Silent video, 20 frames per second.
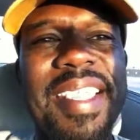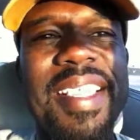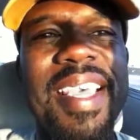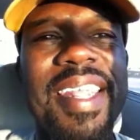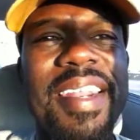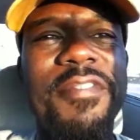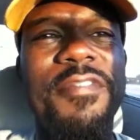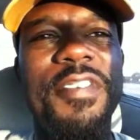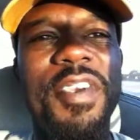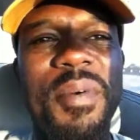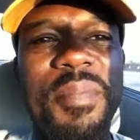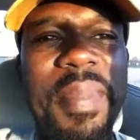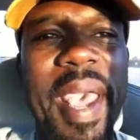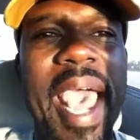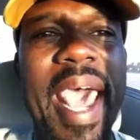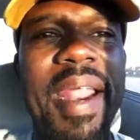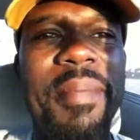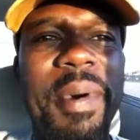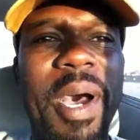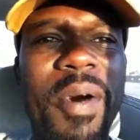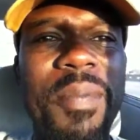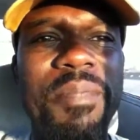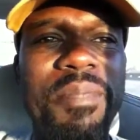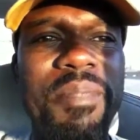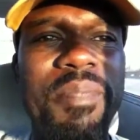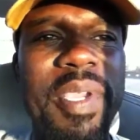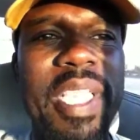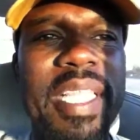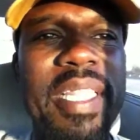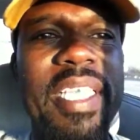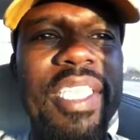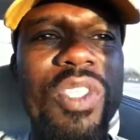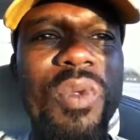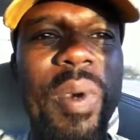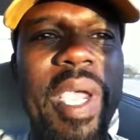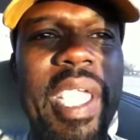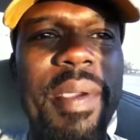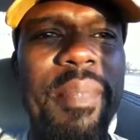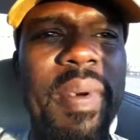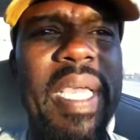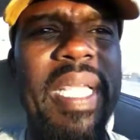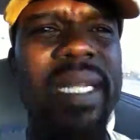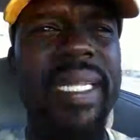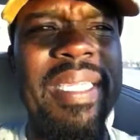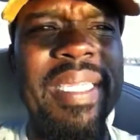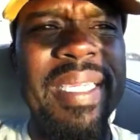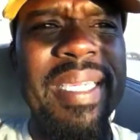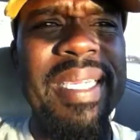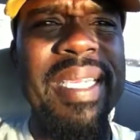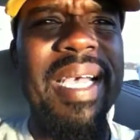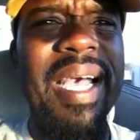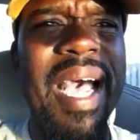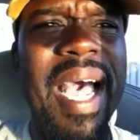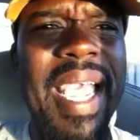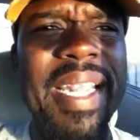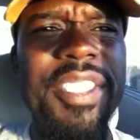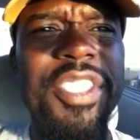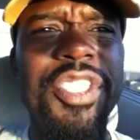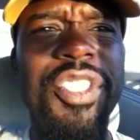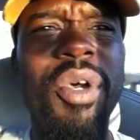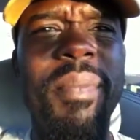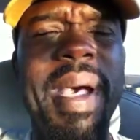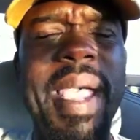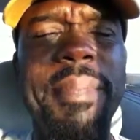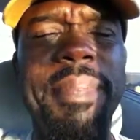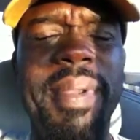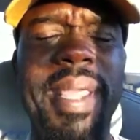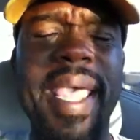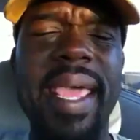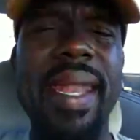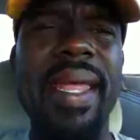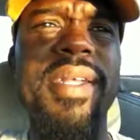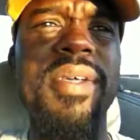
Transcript: I kind of feel bad about being this way, but I just know my plan.